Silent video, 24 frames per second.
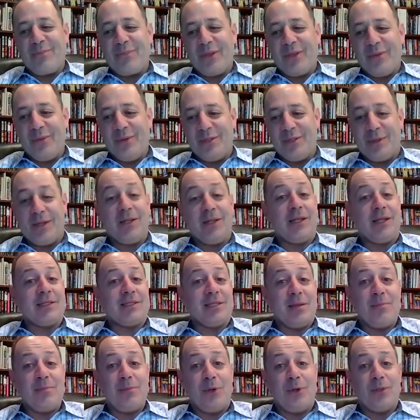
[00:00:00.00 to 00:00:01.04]
We spent a lot of
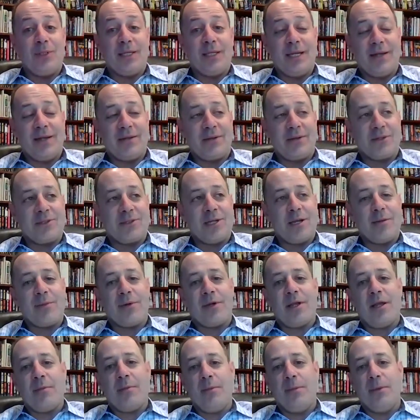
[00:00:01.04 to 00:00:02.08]
time building out our cyber
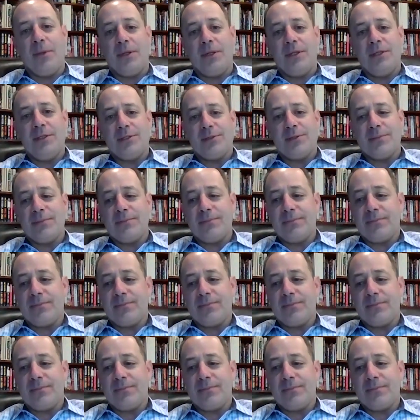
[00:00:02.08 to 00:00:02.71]
capabilities.